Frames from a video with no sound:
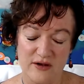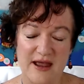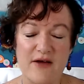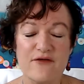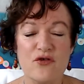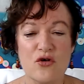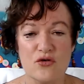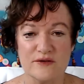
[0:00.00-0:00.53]
Now,
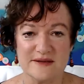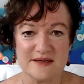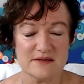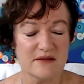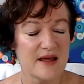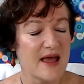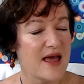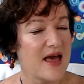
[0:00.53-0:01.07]
of course,
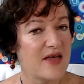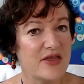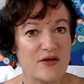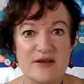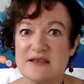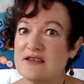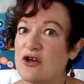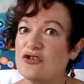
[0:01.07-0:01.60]
there
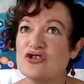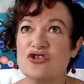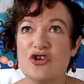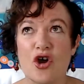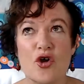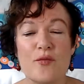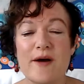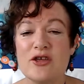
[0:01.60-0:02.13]
is
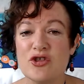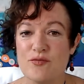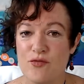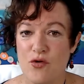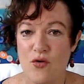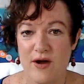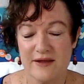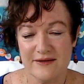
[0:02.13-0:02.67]
so much
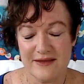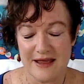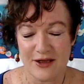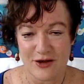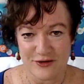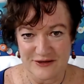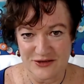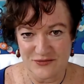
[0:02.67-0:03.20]
more that
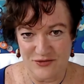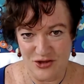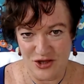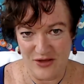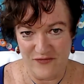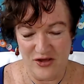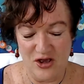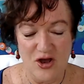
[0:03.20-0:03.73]
goes to
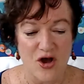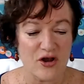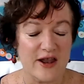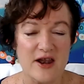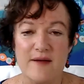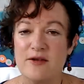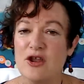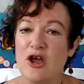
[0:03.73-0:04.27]
achieving a goal.
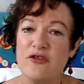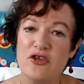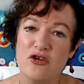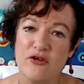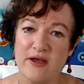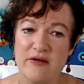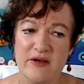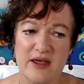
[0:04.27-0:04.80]
And I know
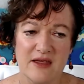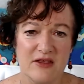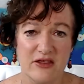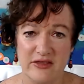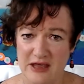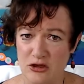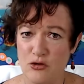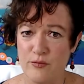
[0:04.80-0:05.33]

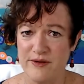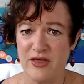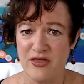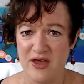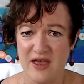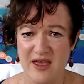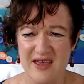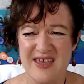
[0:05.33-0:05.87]
that you'll be
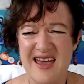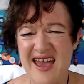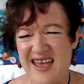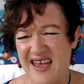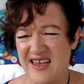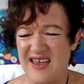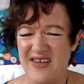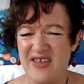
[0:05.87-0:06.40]
thinking,
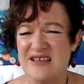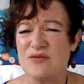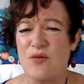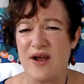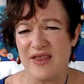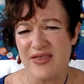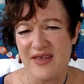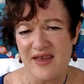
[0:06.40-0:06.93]
yeah, that's
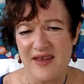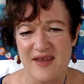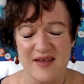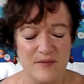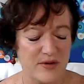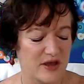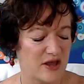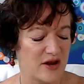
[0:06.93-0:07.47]
one
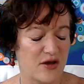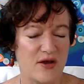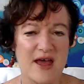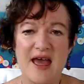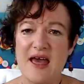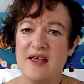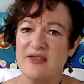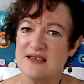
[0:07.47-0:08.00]
thing, but
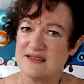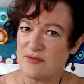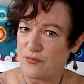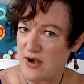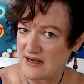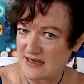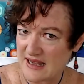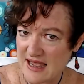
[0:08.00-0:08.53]
there's the
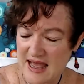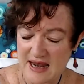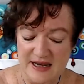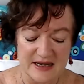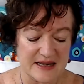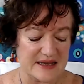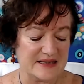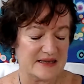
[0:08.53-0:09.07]

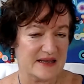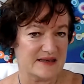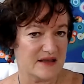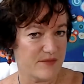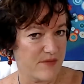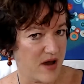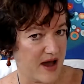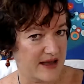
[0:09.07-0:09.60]
practicalities, there's the
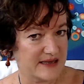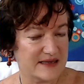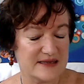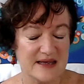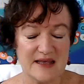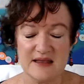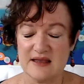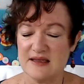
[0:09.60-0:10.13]

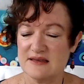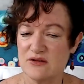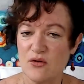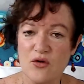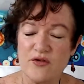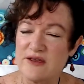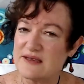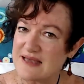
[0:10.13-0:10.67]
mindset, there's
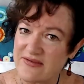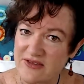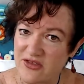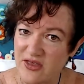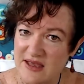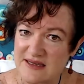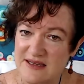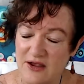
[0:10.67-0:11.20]
all these other
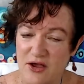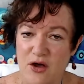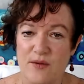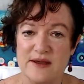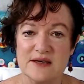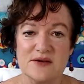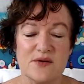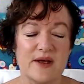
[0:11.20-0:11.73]
things that go
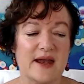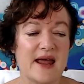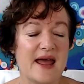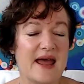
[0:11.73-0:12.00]
into it.